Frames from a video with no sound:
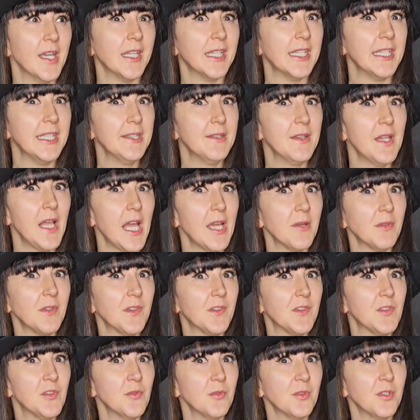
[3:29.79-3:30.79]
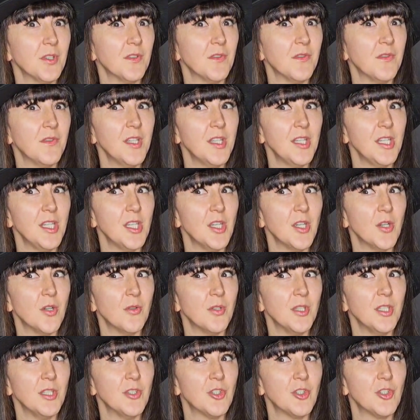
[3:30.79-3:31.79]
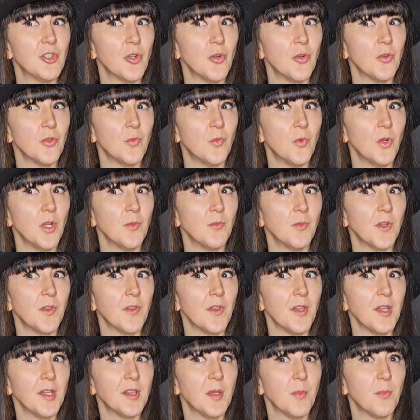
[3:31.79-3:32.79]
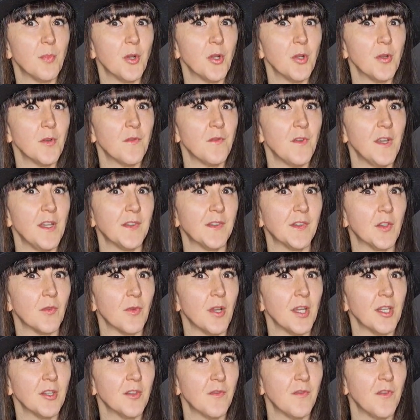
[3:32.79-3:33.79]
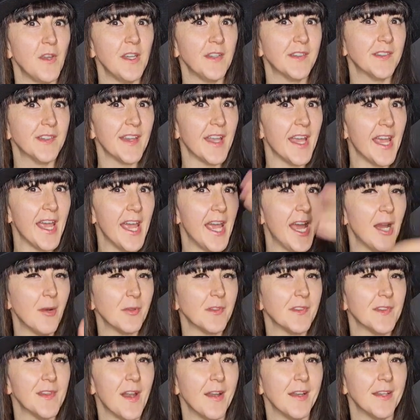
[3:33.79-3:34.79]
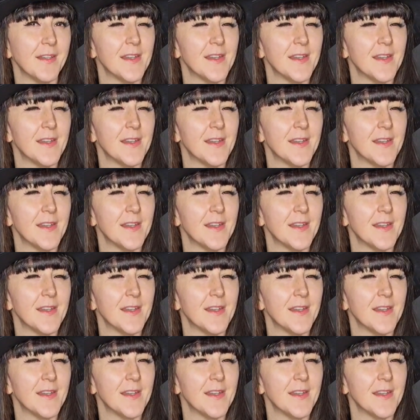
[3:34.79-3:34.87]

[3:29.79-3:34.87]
Eli was doing a video, he showed one with like the burnt face and the regular face, and the hat was not